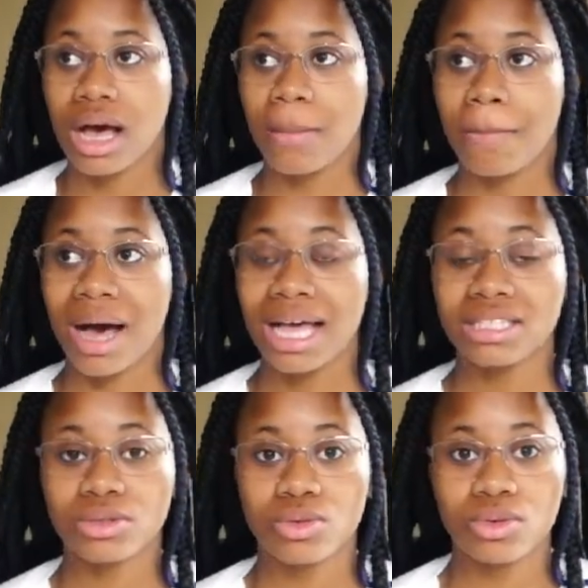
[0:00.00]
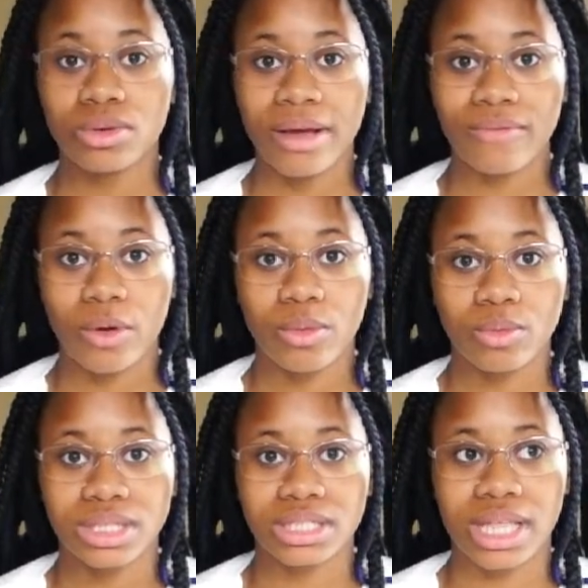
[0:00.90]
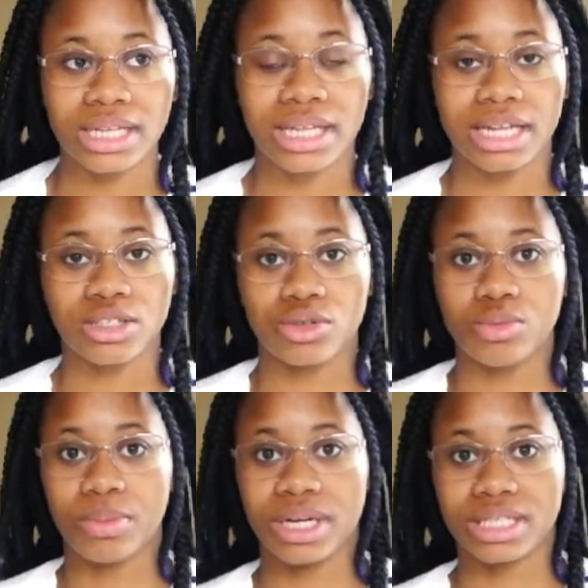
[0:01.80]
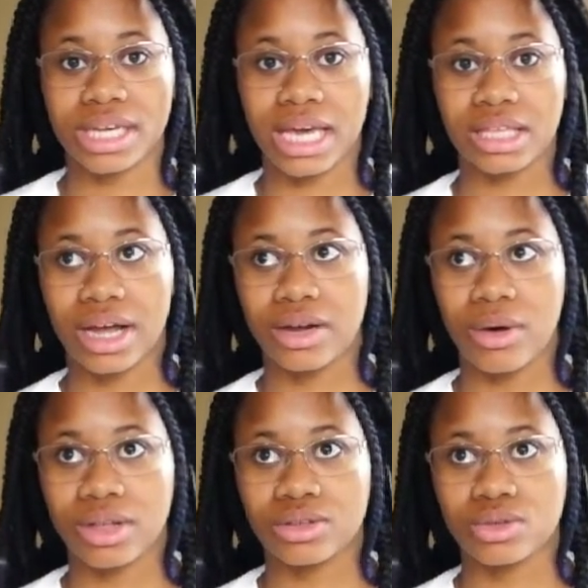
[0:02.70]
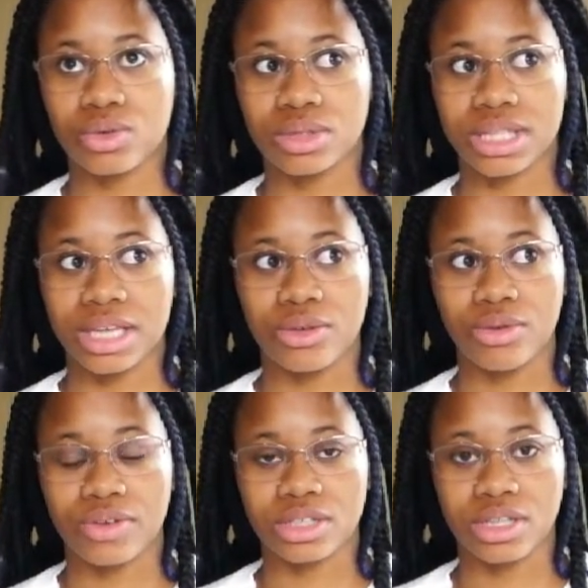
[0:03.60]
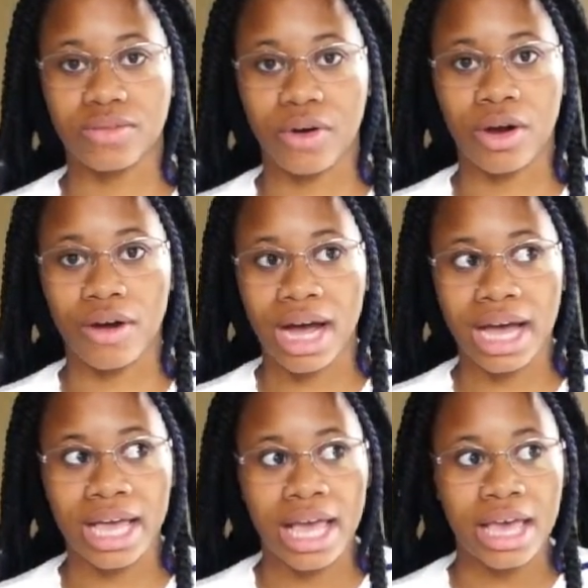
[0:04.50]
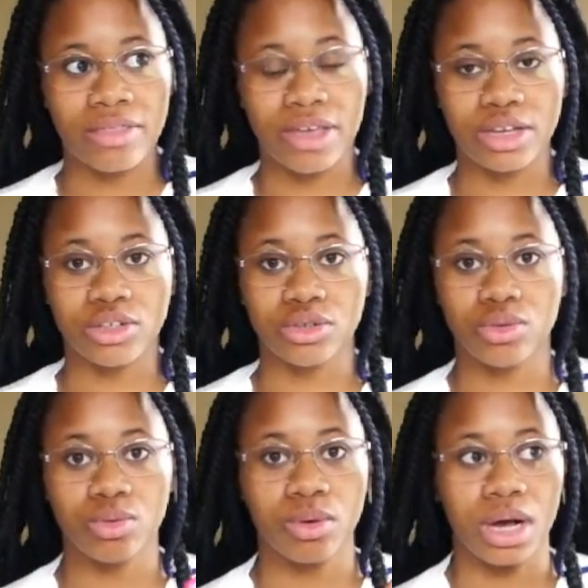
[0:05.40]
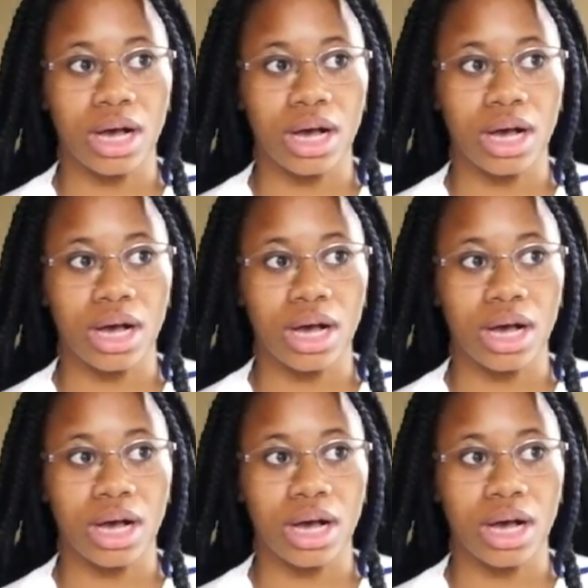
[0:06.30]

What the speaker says: My school at Rowan, they tend to put it together. I know other schools like University of RI, they do